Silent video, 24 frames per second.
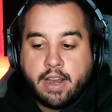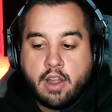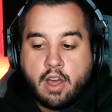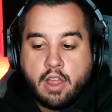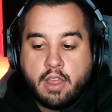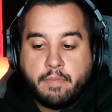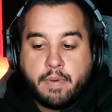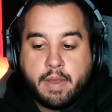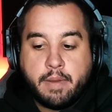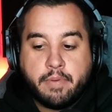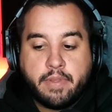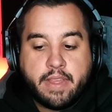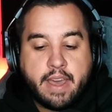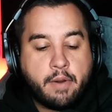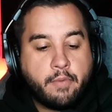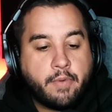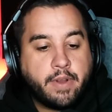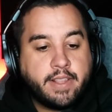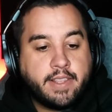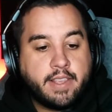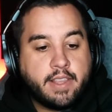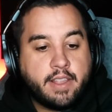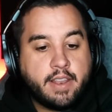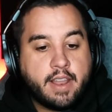and all the people that
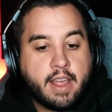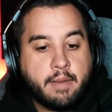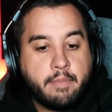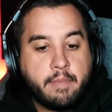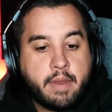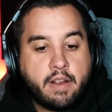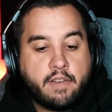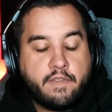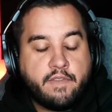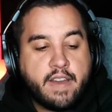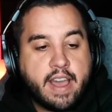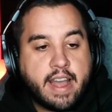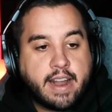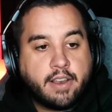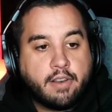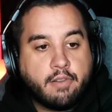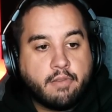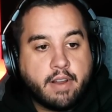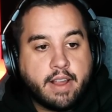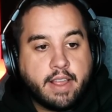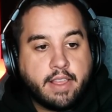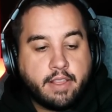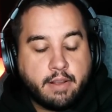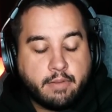went to the Nightmare Factory.